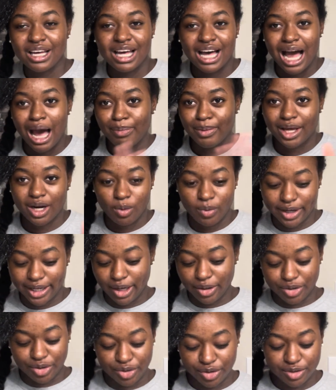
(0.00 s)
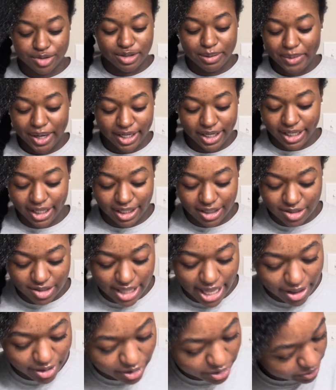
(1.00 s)
I'm not a workout guru, so I'm not going to get into
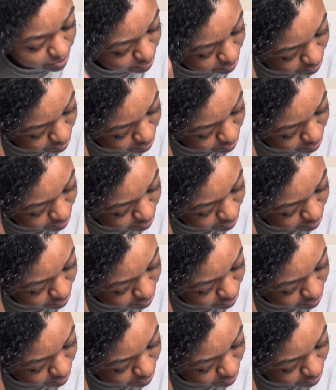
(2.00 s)
that though.